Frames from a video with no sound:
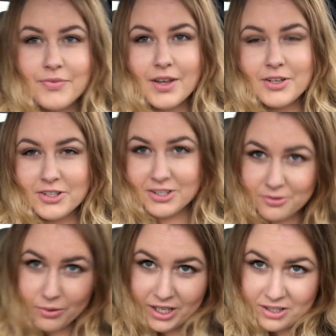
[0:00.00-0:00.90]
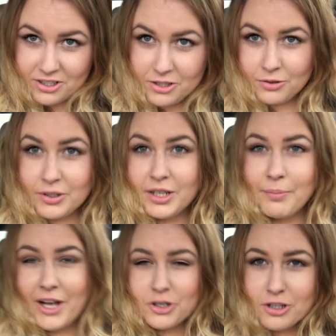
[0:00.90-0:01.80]
I just went to the
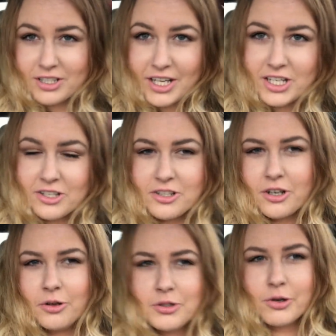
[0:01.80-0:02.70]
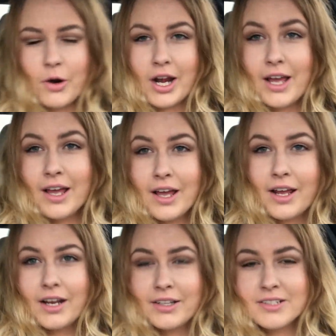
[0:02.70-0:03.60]
petrol station to go toilet
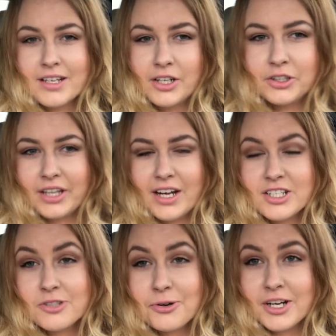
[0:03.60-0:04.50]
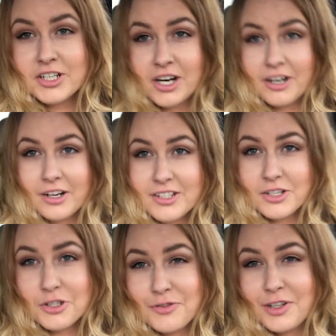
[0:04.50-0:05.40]
and I decided to get a scratch card because I
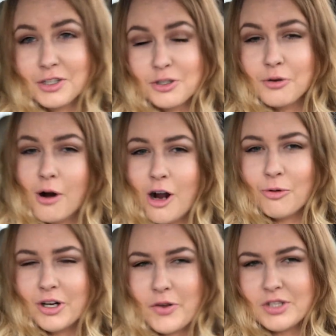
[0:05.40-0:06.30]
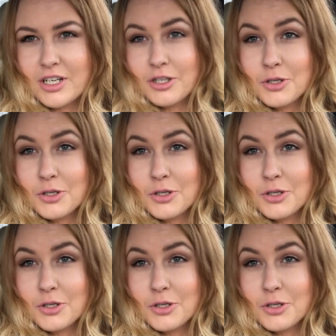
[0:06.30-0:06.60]
just feel too awkward using the